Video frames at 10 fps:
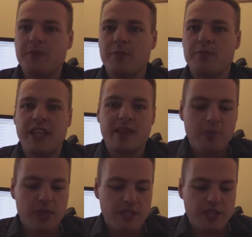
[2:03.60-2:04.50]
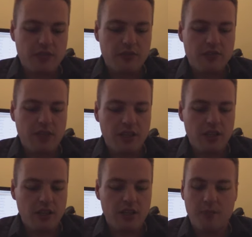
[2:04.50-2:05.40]
I'm taking pictures of
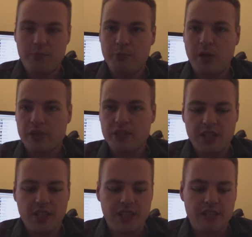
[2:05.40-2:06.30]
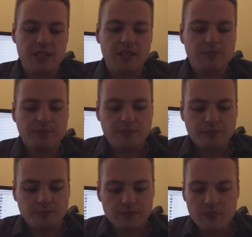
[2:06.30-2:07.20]
boxes,
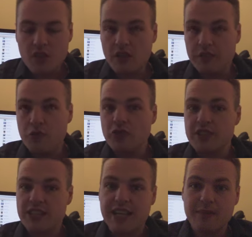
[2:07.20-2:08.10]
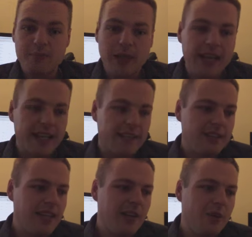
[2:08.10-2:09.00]
front and back.
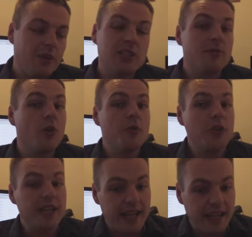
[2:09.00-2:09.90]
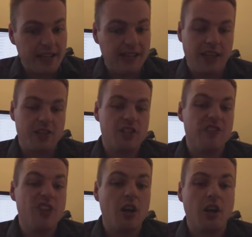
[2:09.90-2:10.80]
Now, because I'm going for a cart collection,
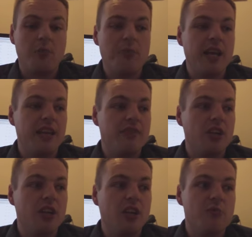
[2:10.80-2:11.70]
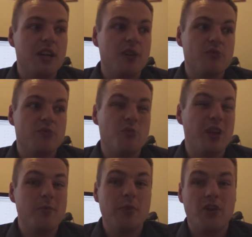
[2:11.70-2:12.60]
I've not got many. I've only got about
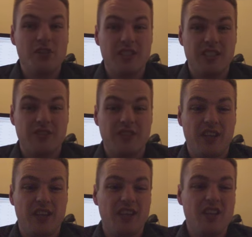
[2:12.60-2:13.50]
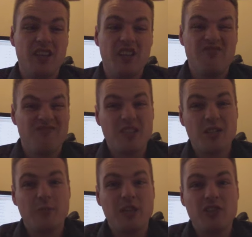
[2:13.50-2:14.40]
20 boxes, I think. It
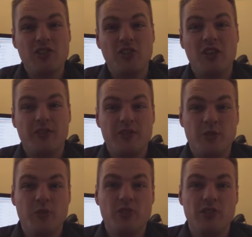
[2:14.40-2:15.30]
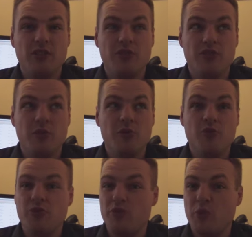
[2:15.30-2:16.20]
isn't a big chunk off
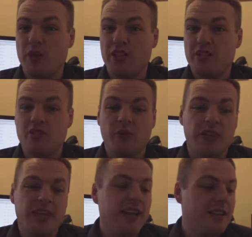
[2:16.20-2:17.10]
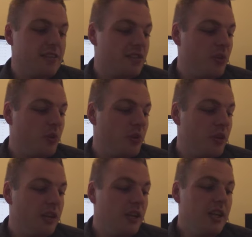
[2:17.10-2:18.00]
220 or so carts,
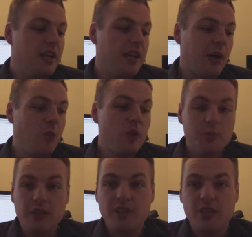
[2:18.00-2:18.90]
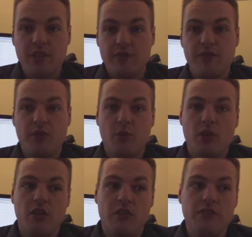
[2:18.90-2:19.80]
so I will be looking for
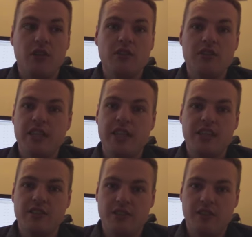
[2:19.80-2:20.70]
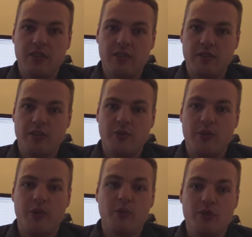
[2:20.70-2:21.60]
volunteers
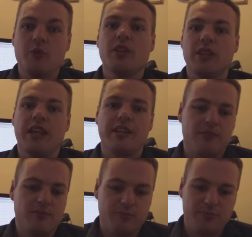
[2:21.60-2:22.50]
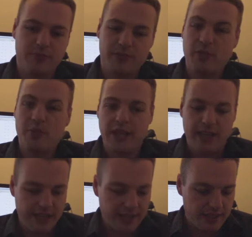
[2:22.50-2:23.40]
who do collect
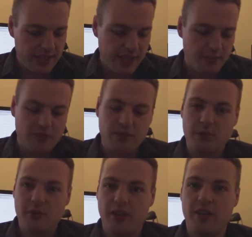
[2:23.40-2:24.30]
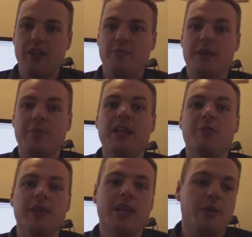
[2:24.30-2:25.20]
UK NES games to maybe
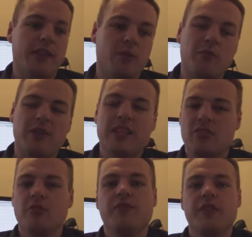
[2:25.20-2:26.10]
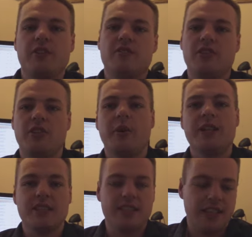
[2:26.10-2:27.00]
help me out with that one. But that's something to do
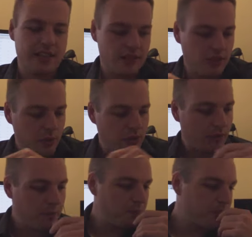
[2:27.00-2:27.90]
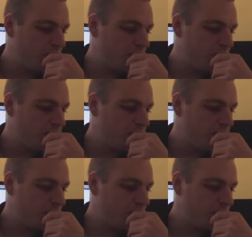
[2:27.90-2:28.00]
as the site's going on.